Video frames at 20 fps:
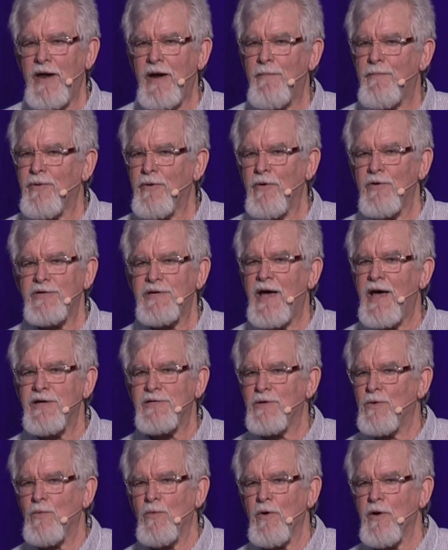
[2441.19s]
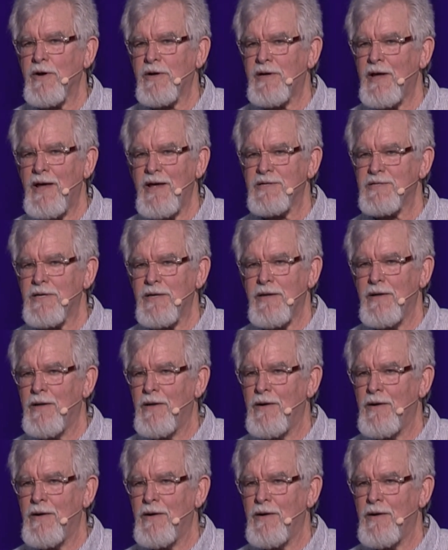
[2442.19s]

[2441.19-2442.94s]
approach hasn't worked, has it?